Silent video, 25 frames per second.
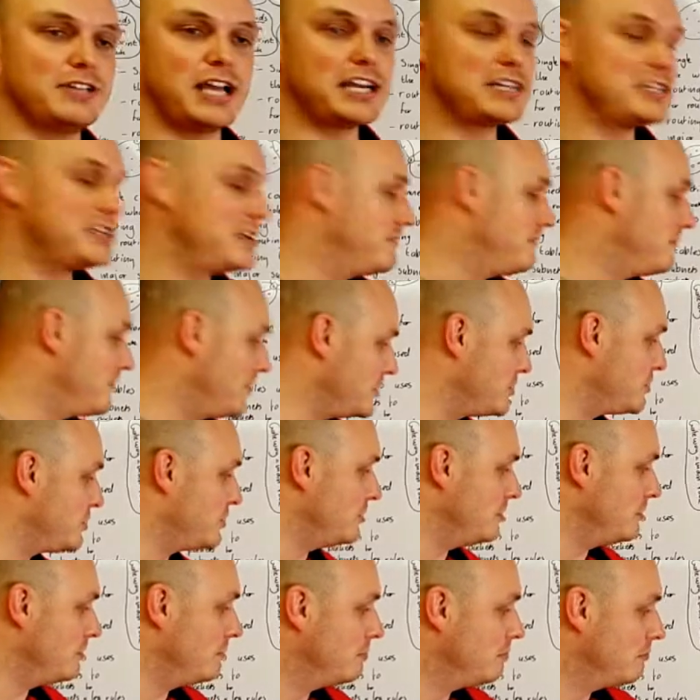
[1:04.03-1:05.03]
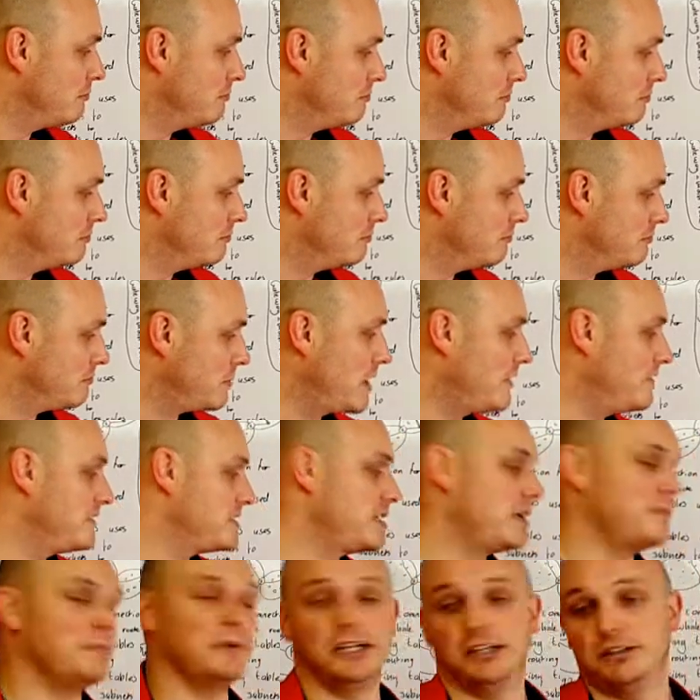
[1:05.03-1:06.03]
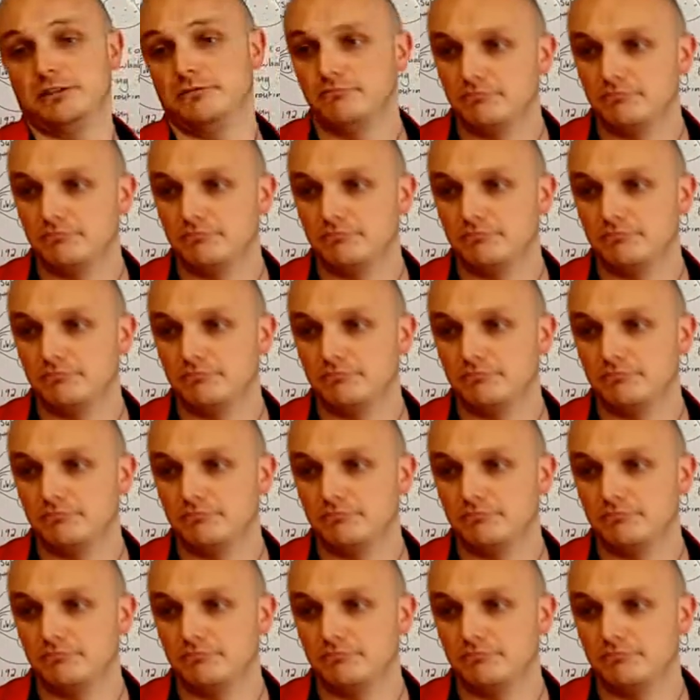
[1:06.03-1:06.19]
It's actually a virtual private subnet.